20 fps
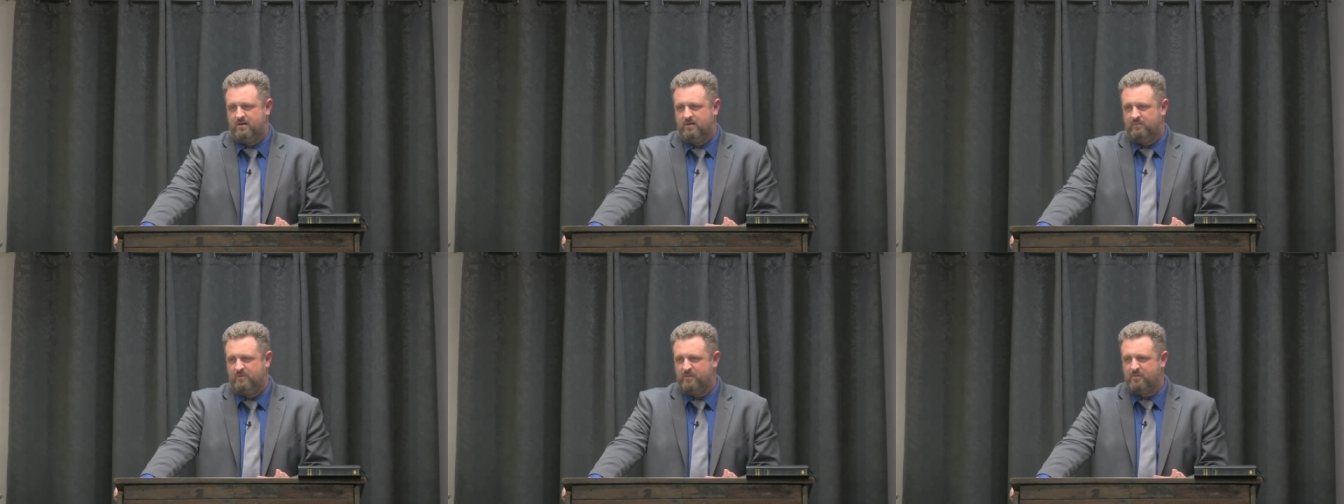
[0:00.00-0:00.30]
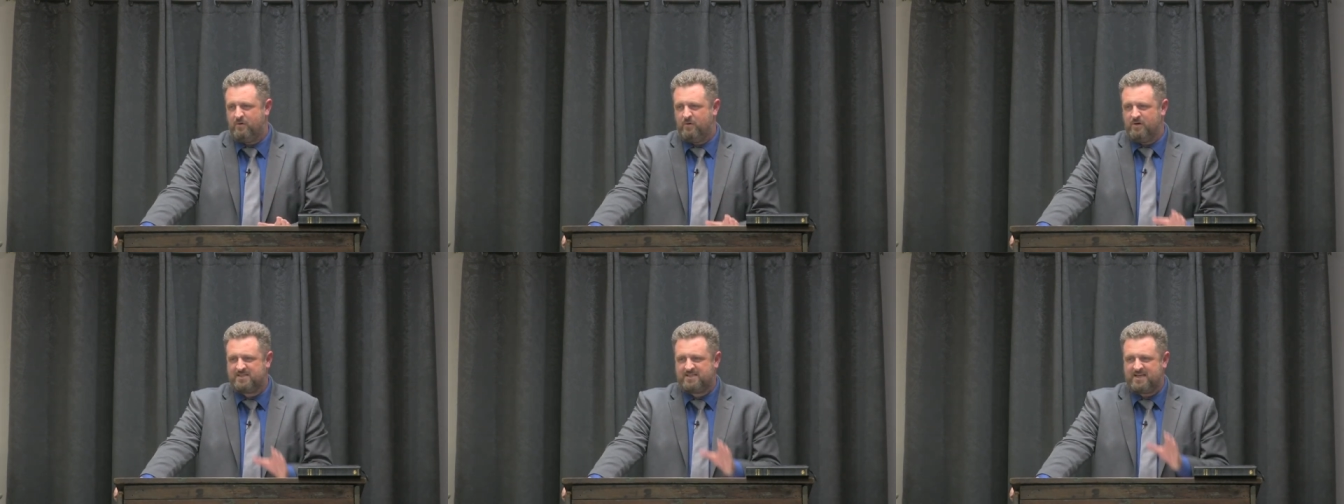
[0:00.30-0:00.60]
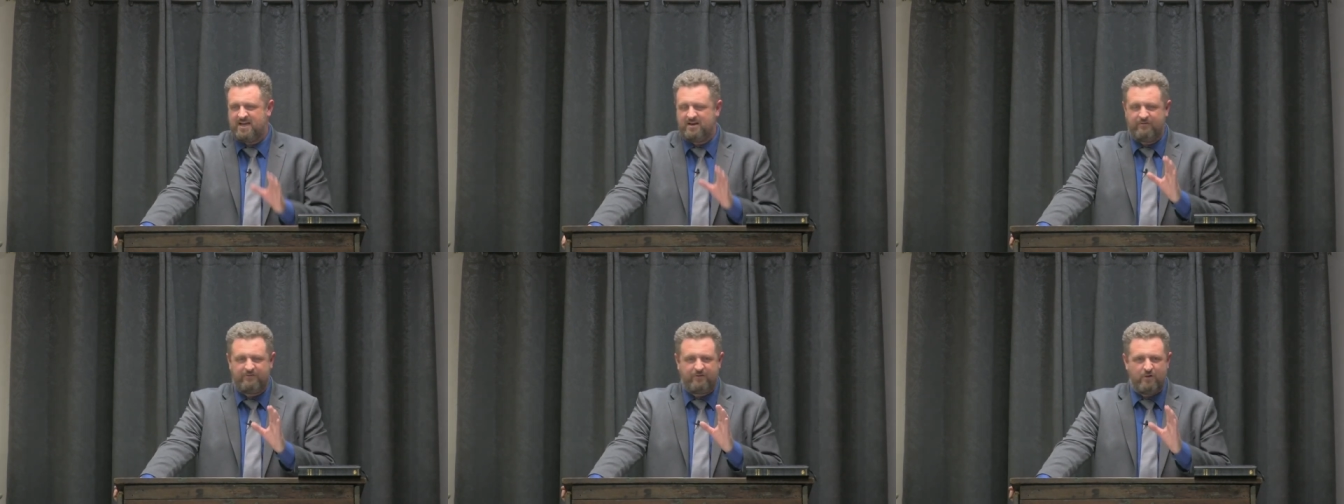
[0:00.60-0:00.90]
People always
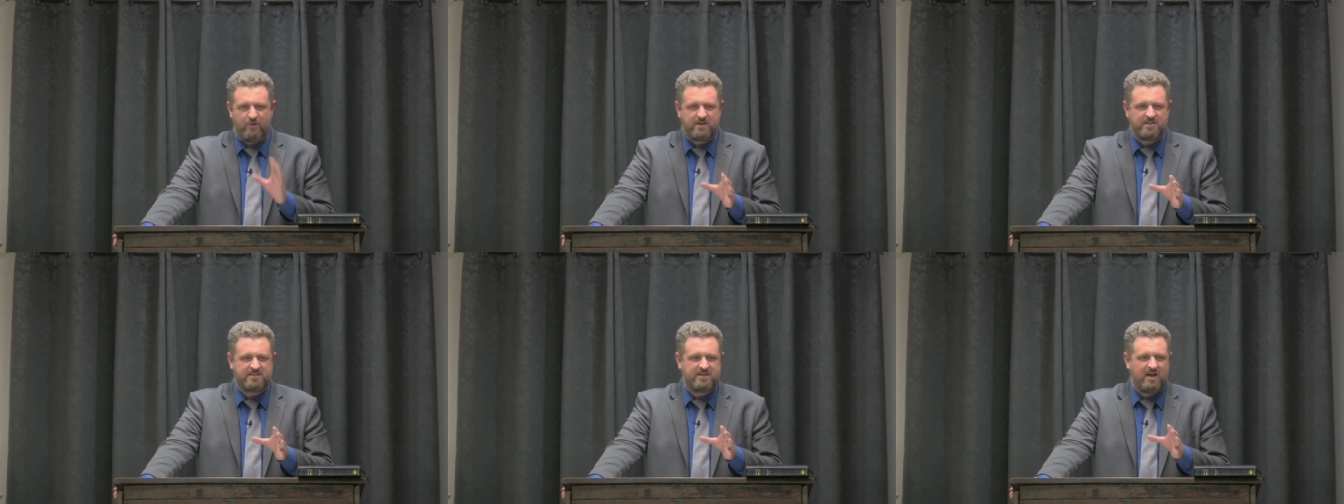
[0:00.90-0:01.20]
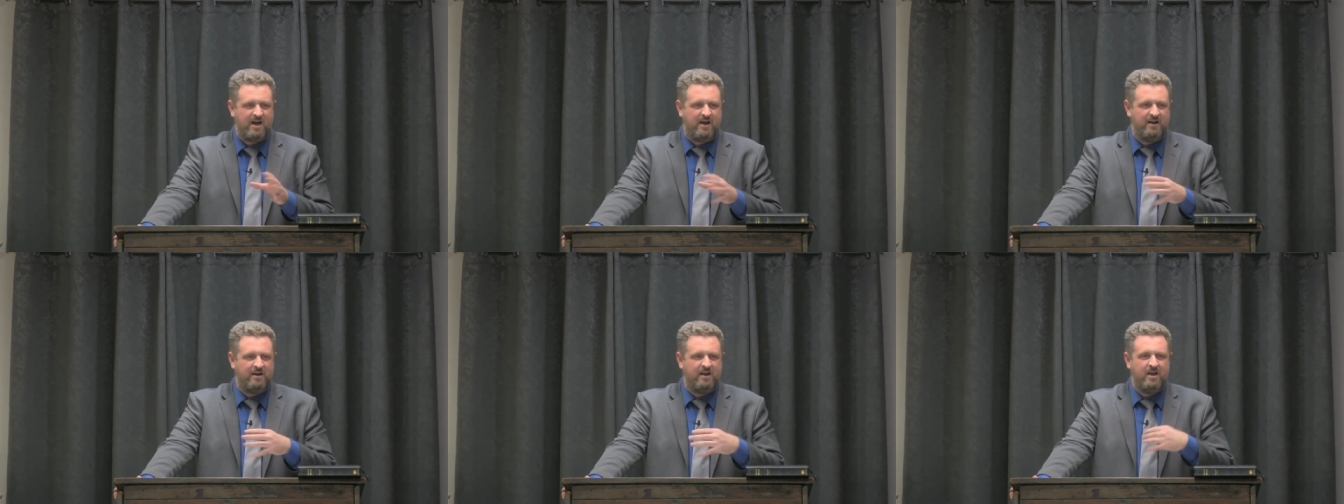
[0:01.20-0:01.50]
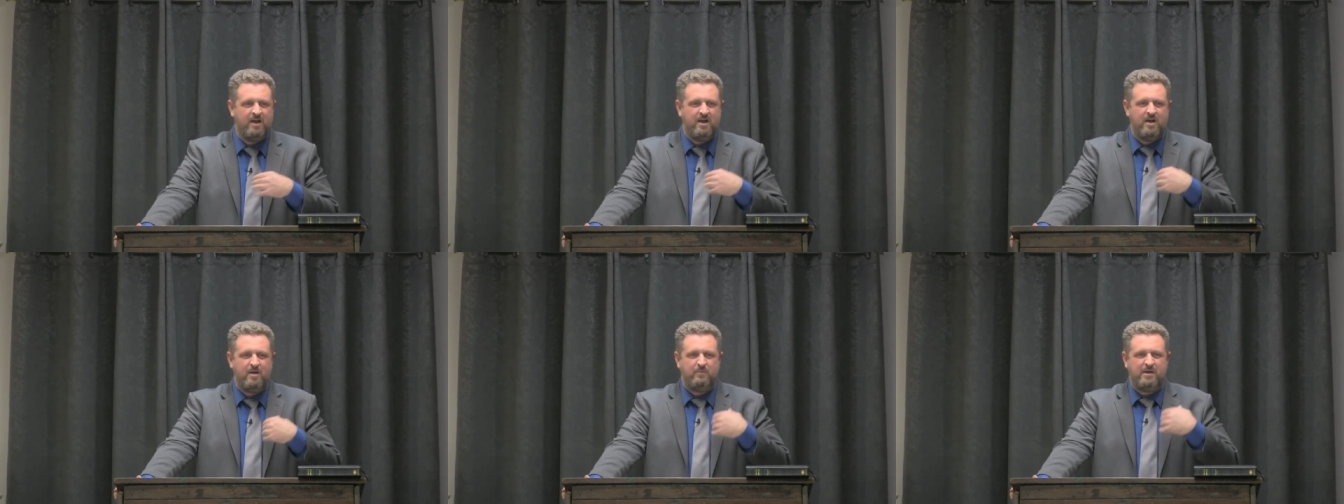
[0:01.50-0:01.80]
tend to focus on
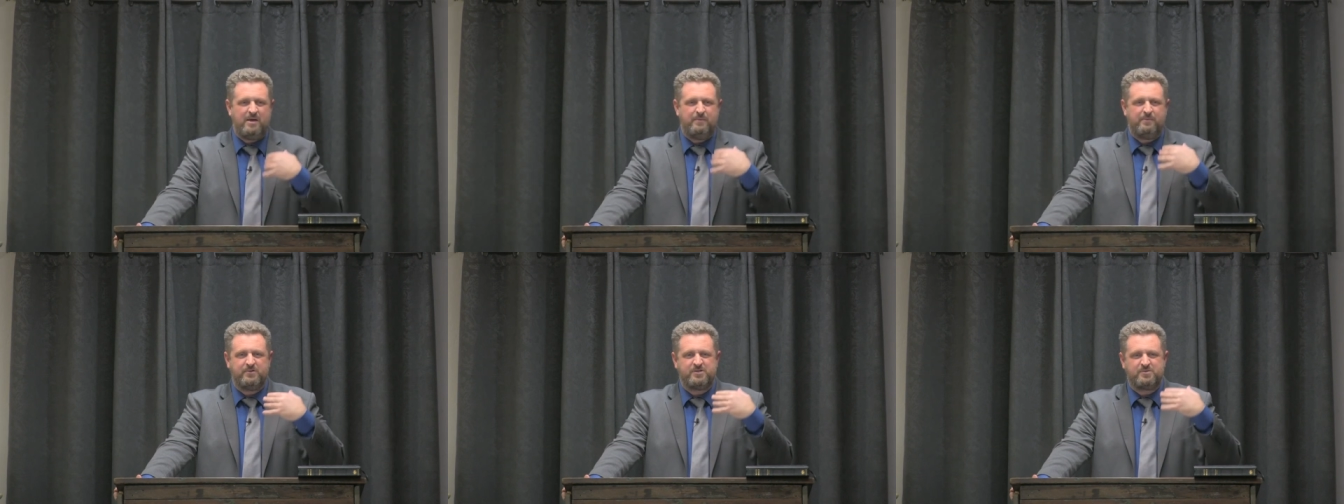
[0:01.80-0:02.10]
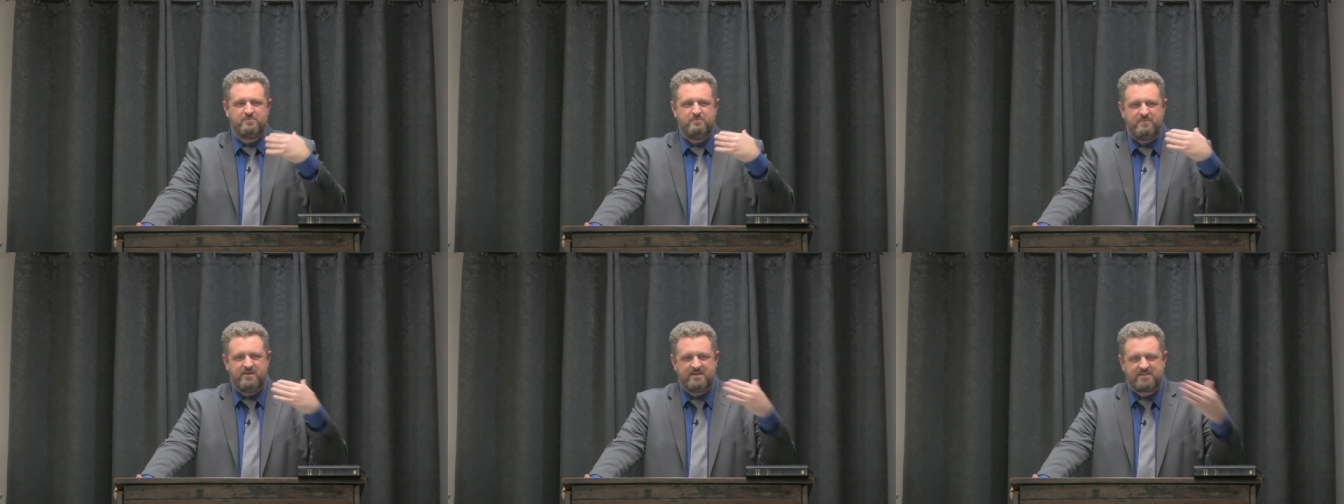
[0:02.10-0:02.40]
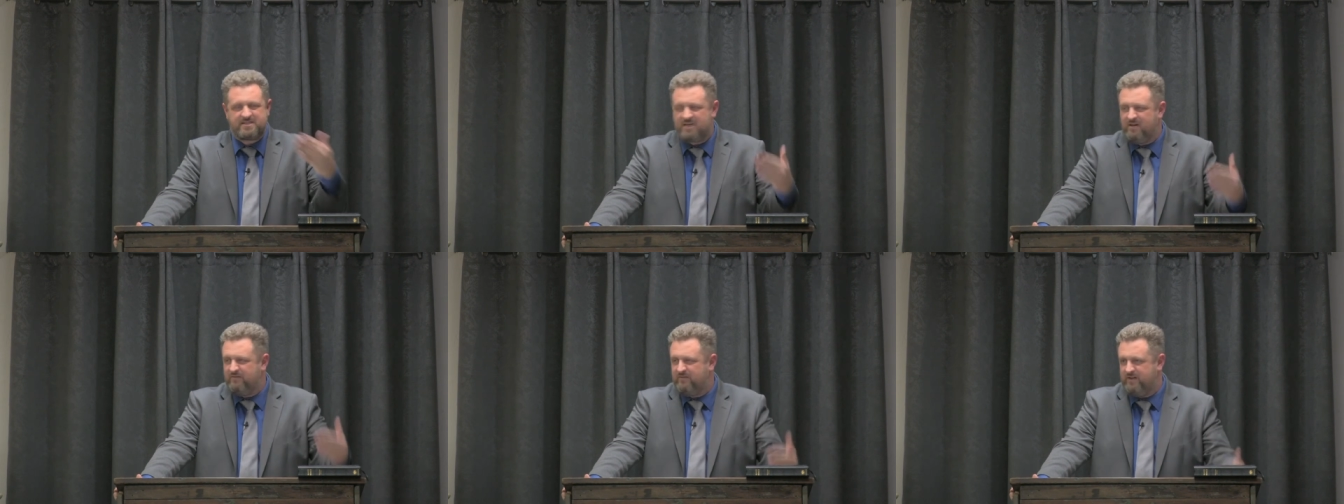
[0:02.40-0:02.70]
people's
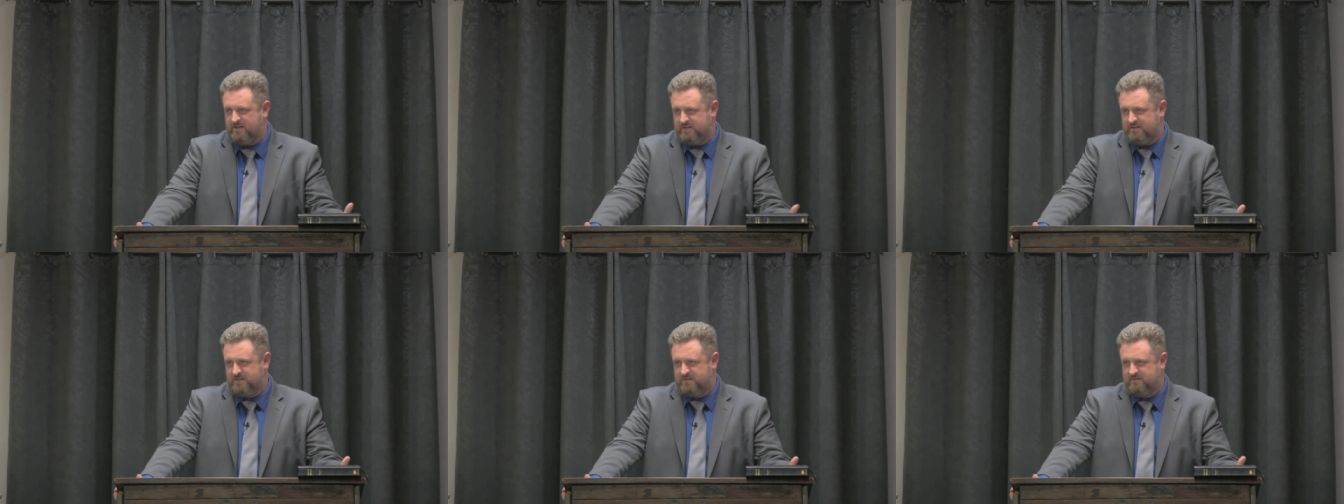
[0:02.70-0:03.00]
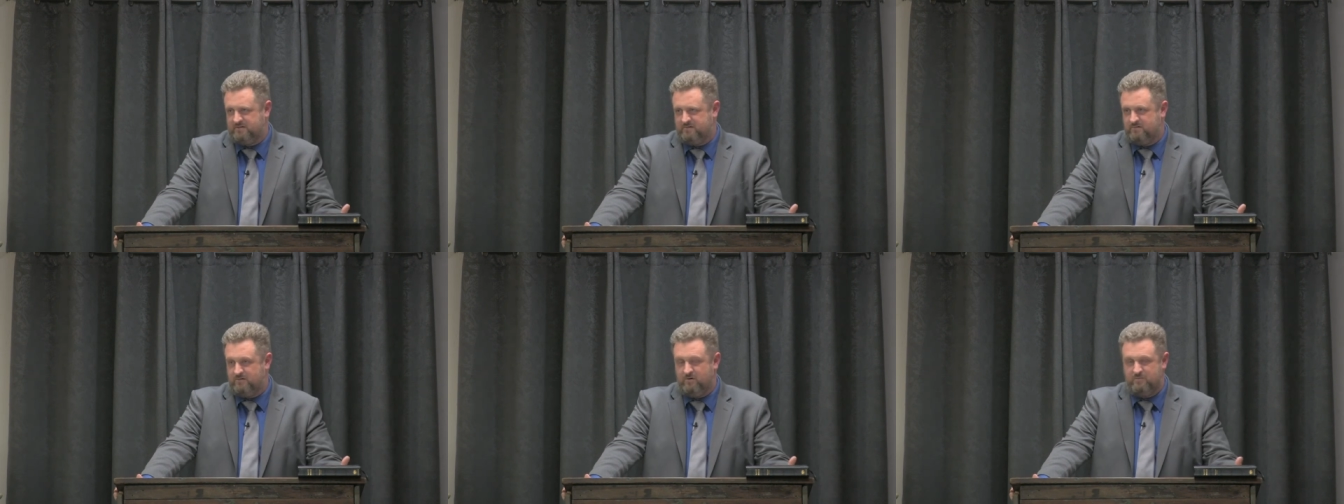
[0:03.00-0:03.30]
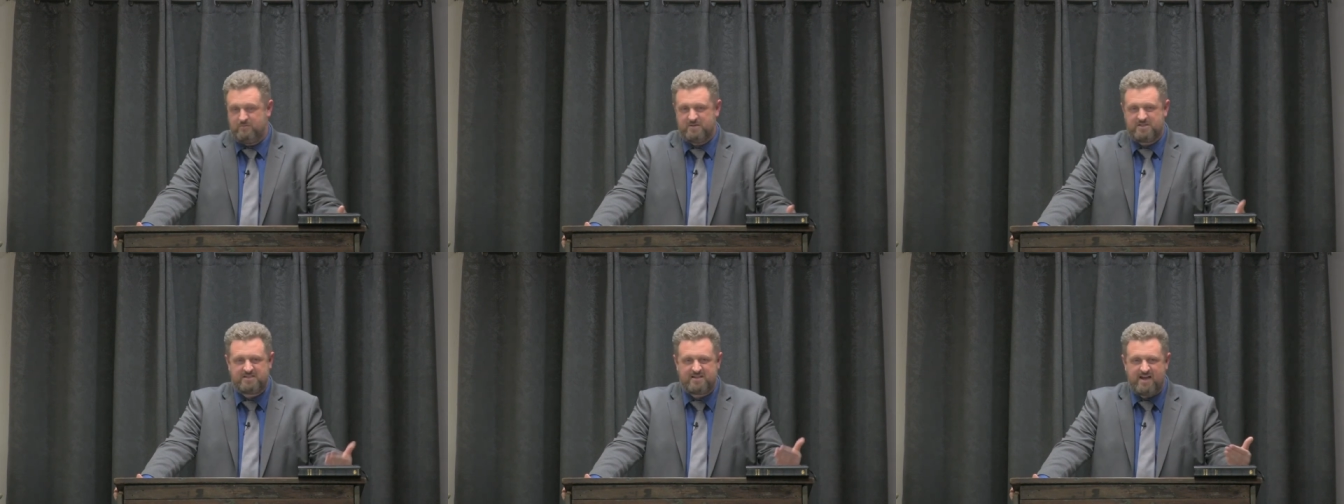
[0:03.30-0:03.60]
misgivings or
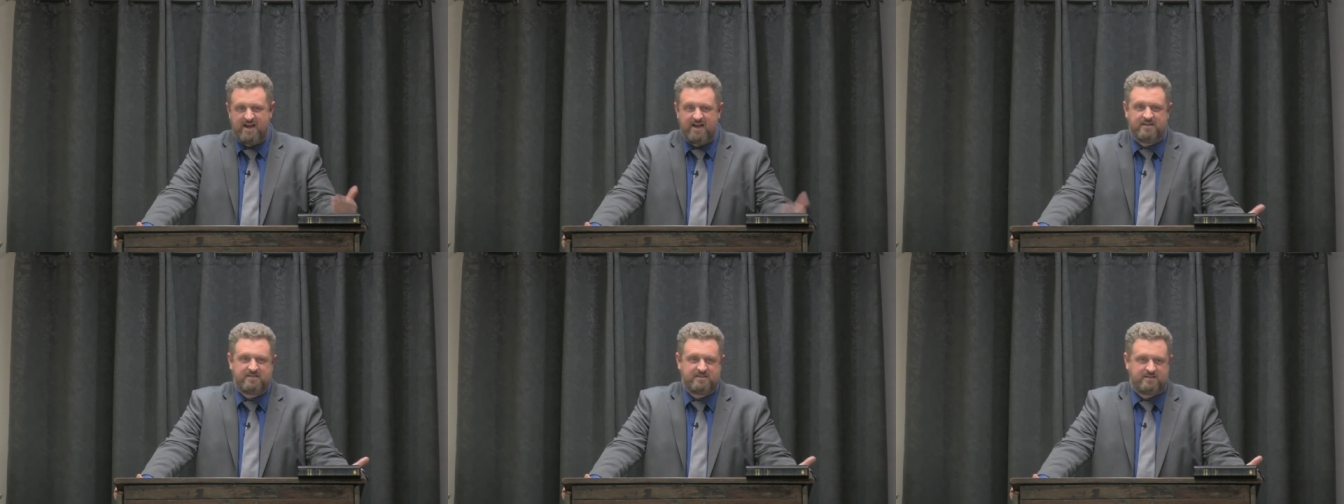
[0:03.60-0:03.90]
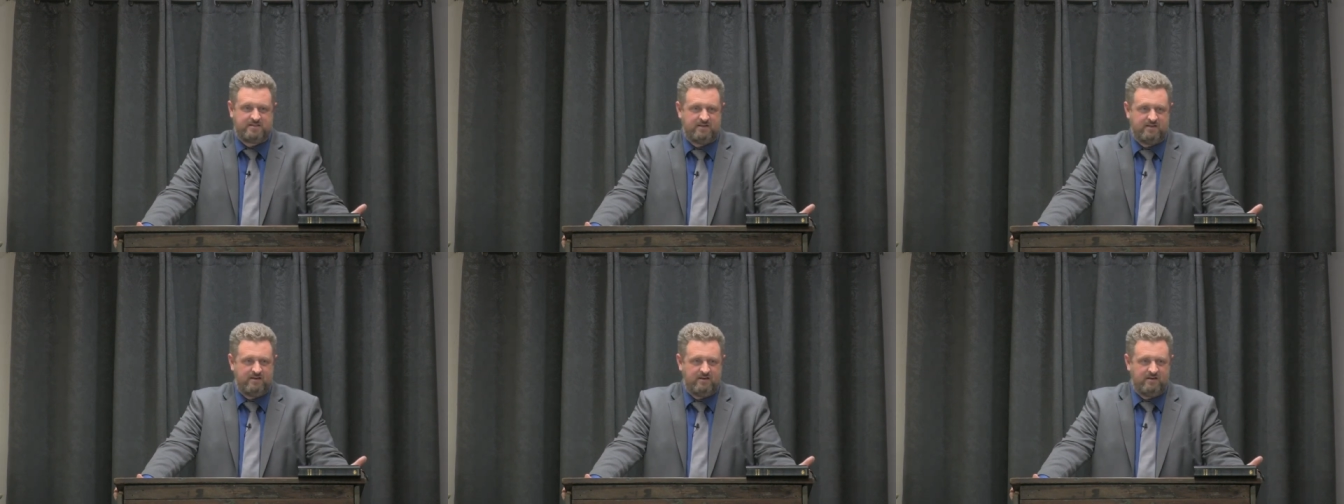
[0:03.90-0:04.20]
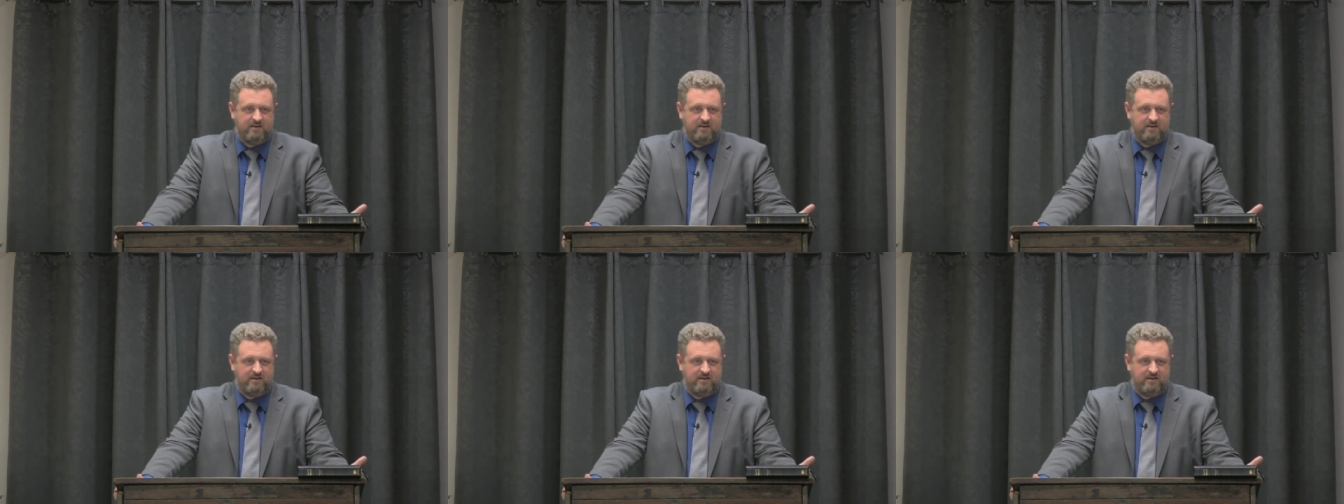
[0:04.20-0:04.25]
mistakes.